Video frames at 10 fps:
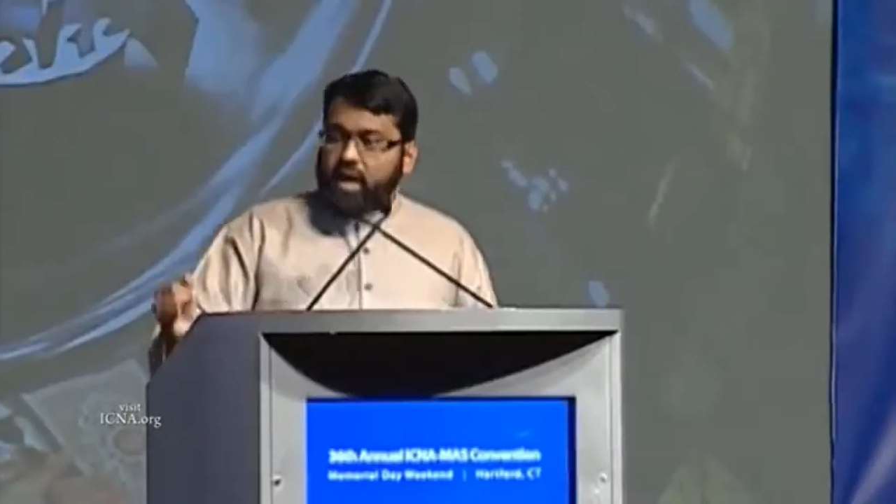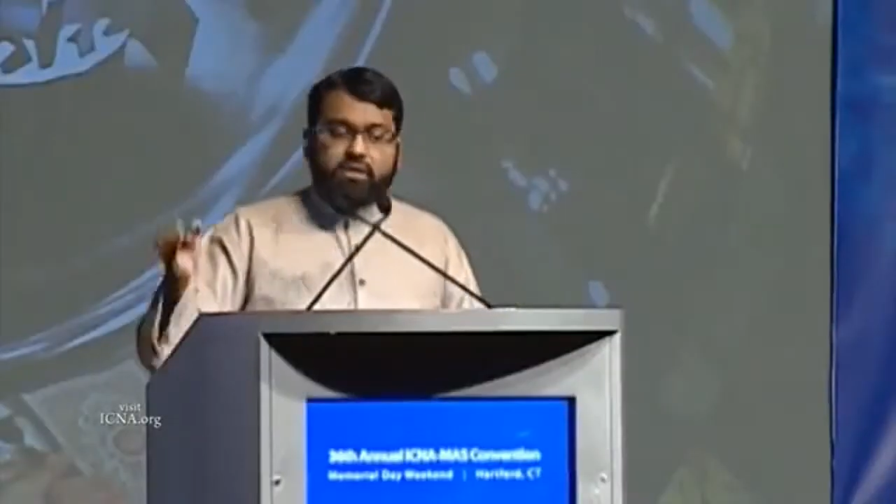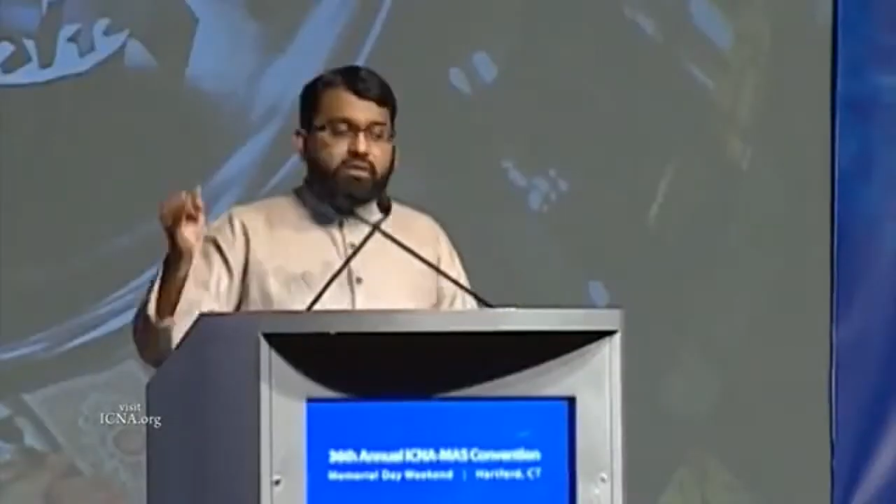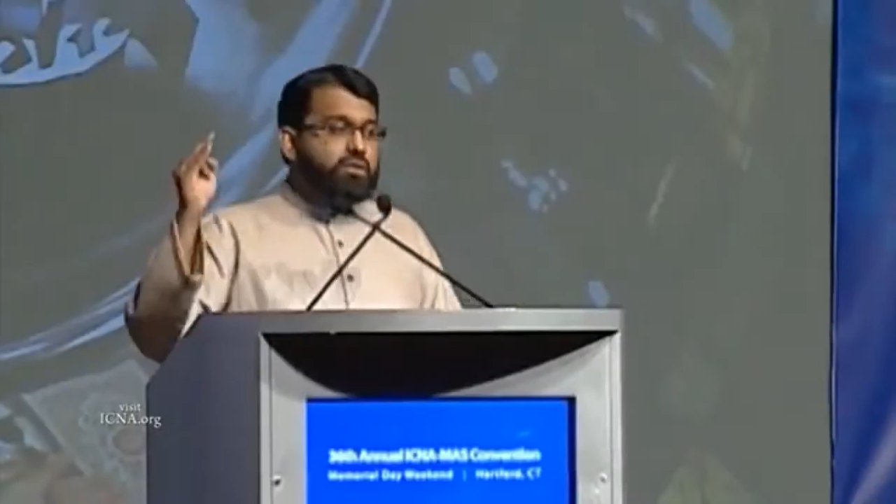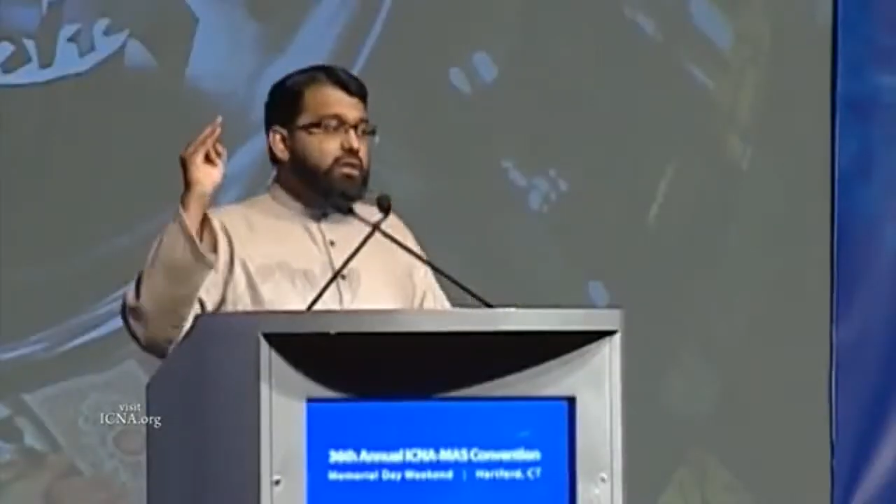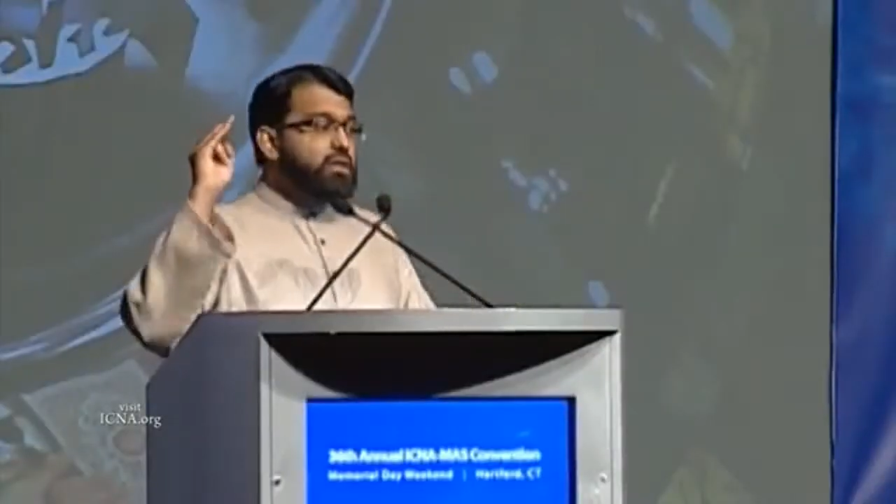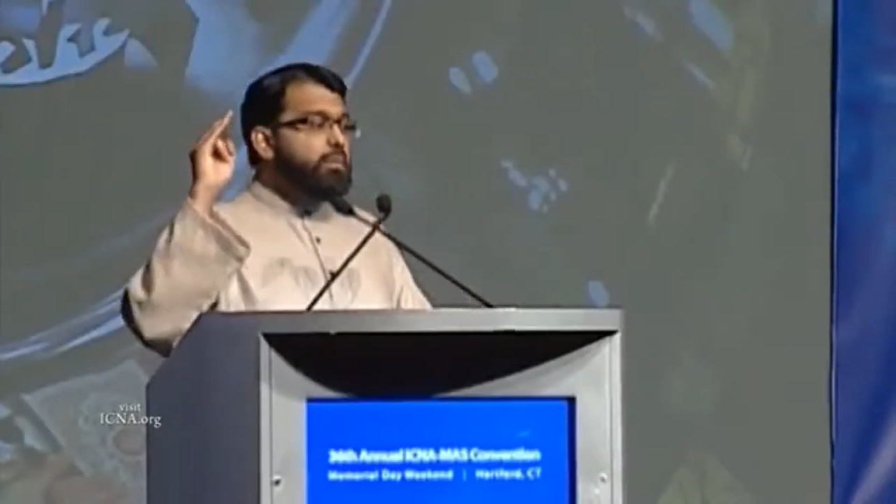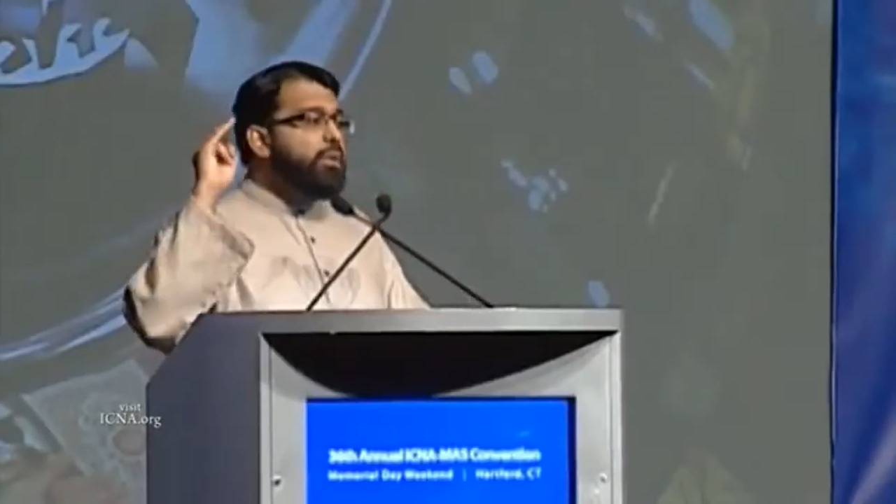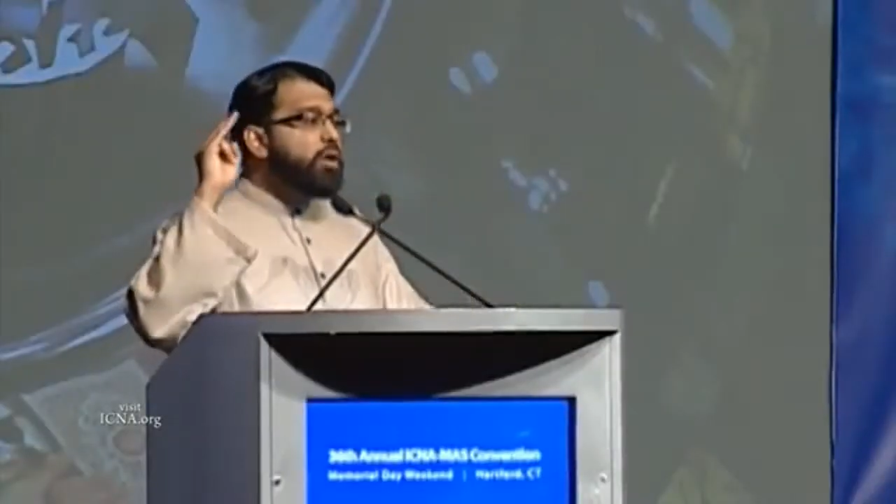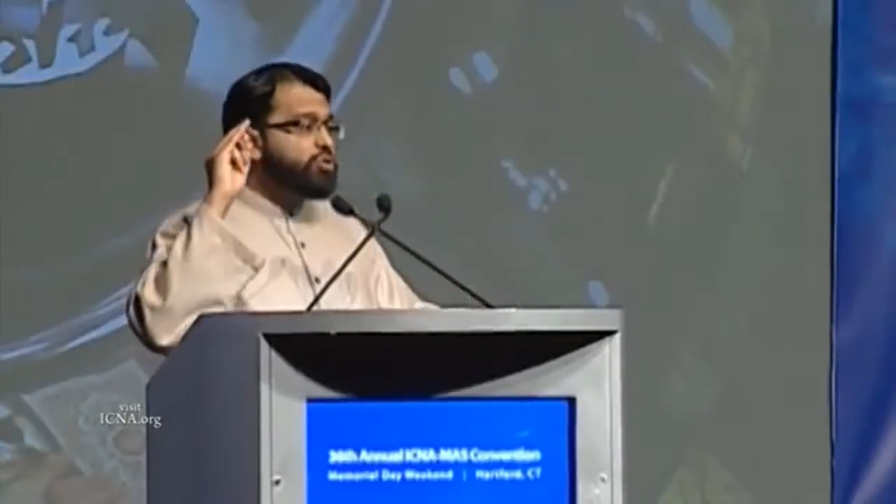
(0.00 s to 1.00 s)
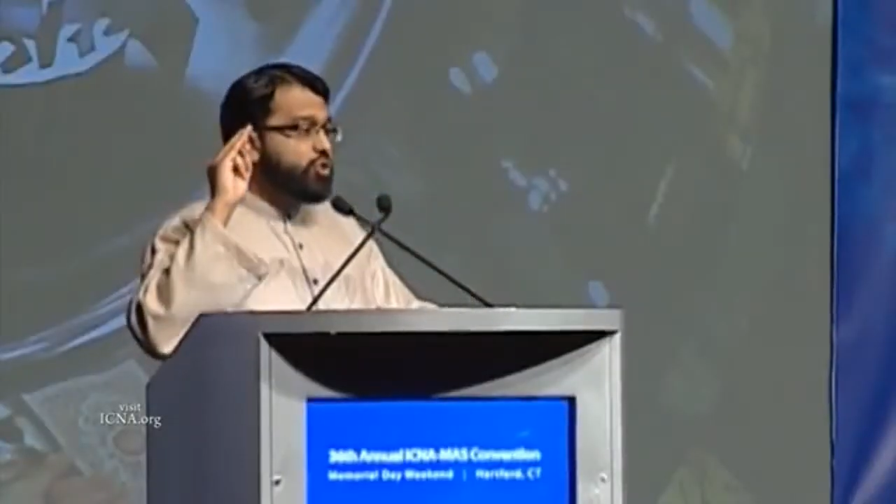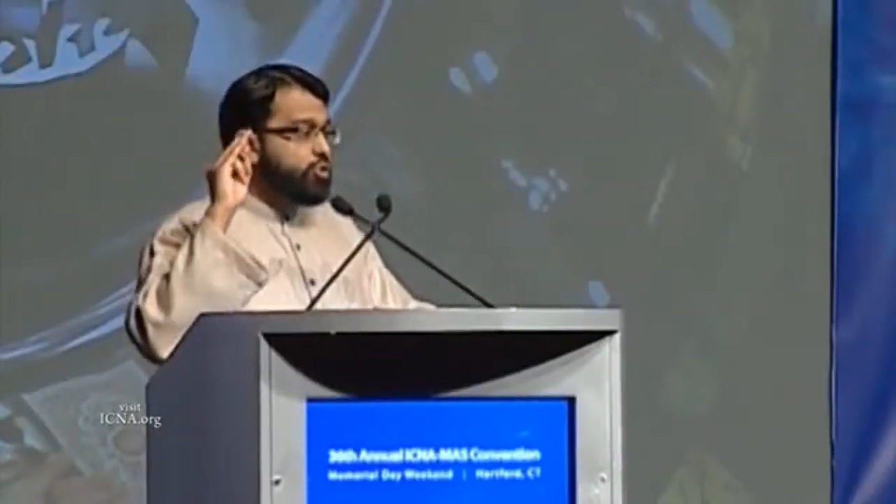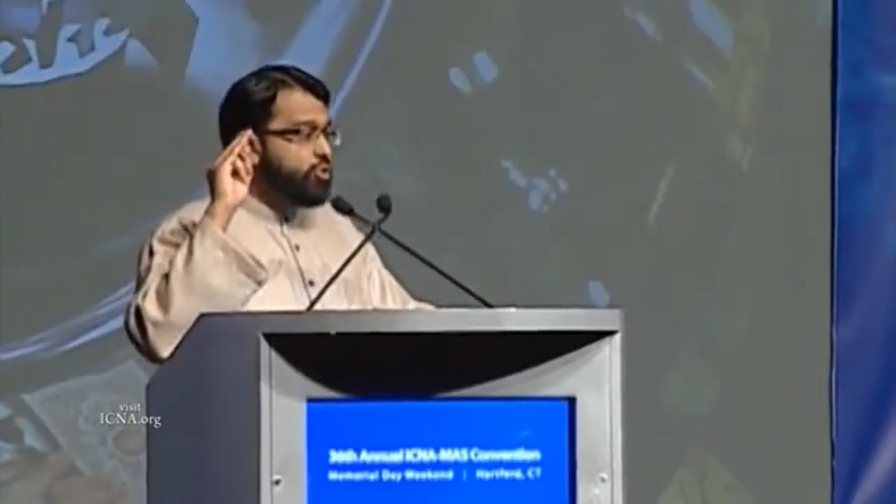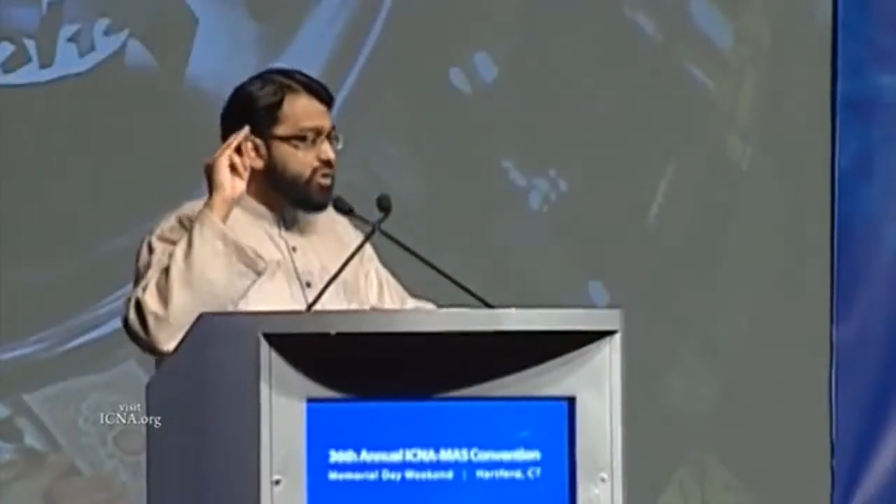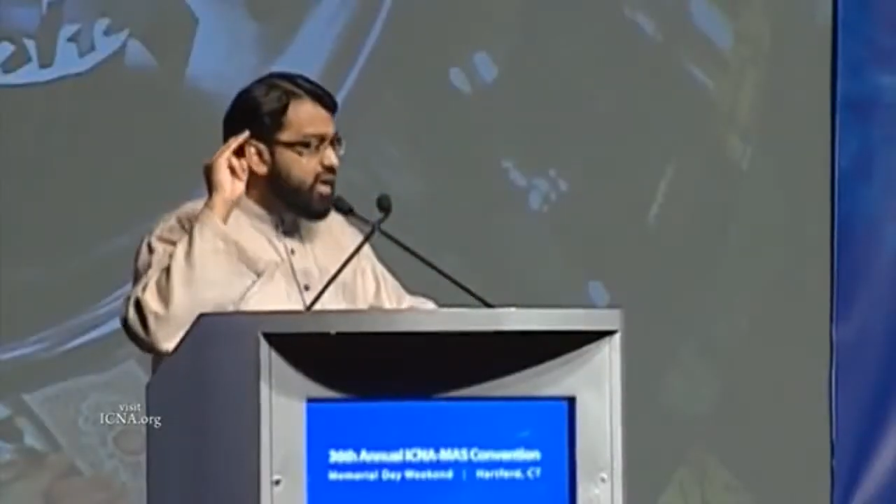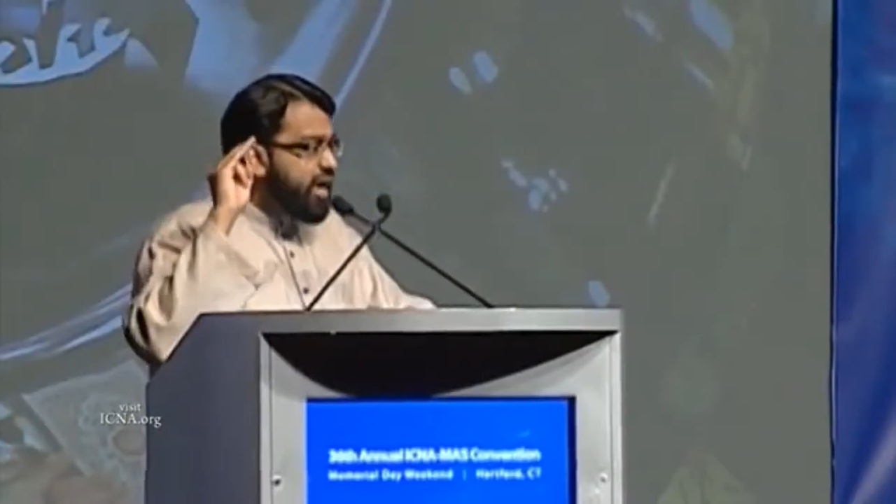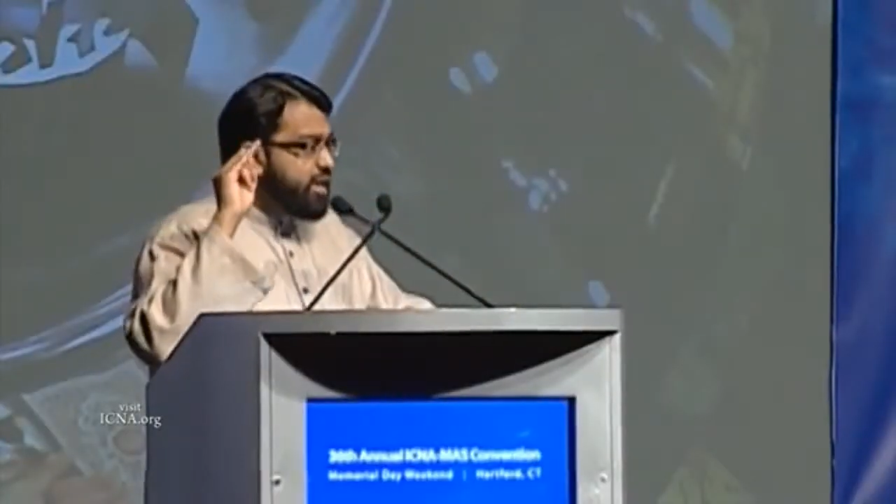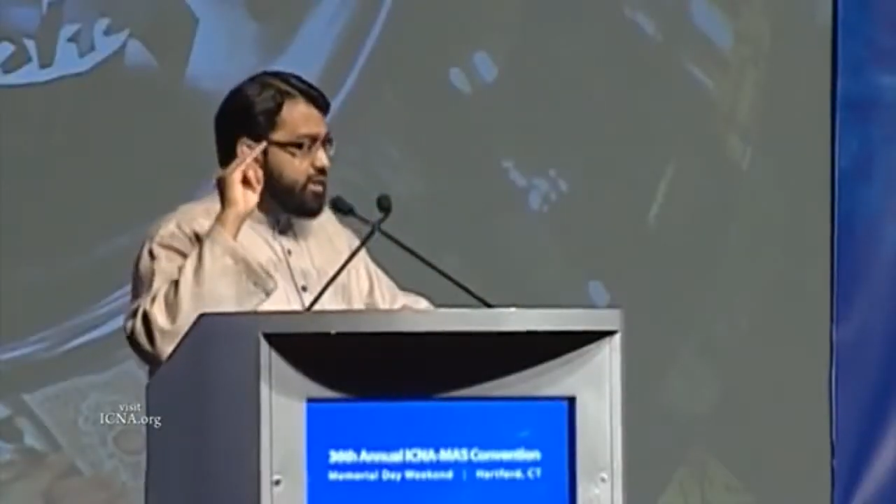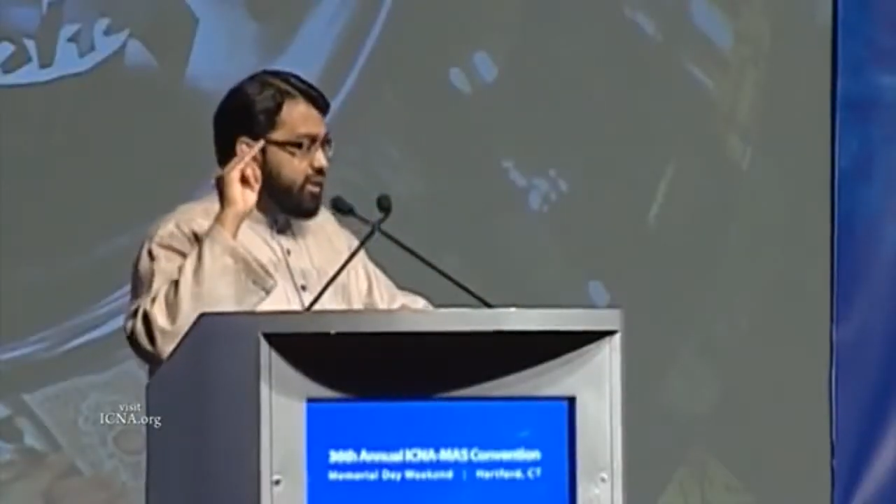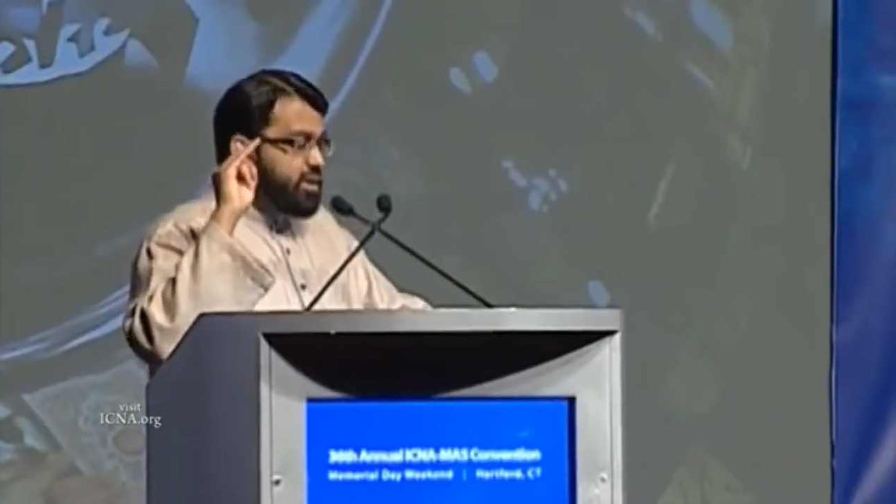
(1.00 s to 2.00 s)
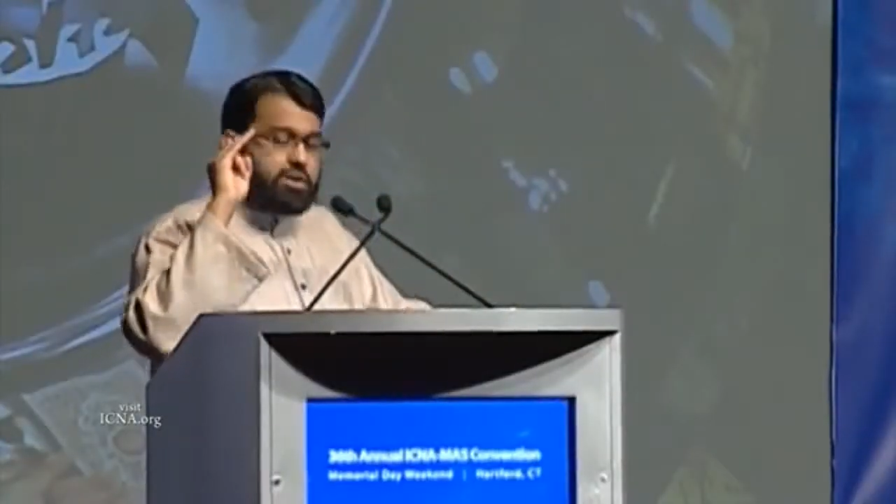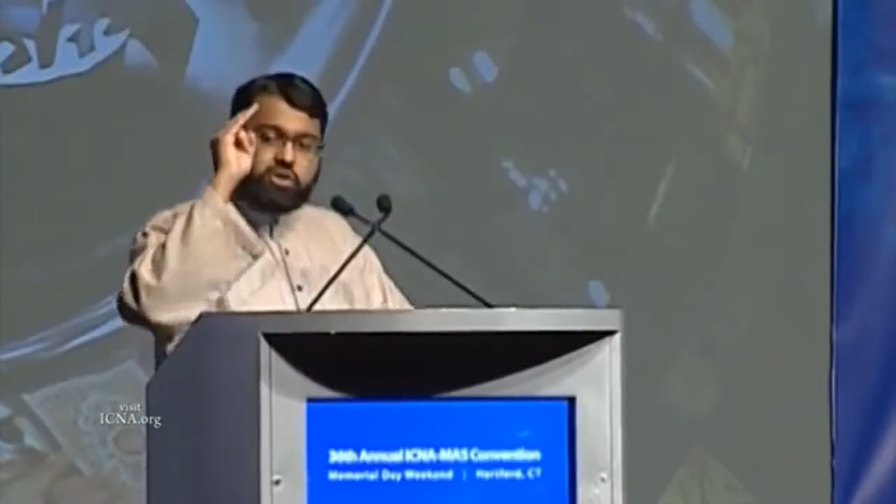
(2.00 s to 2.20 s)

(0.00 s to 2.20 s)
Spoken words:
and the martyr who died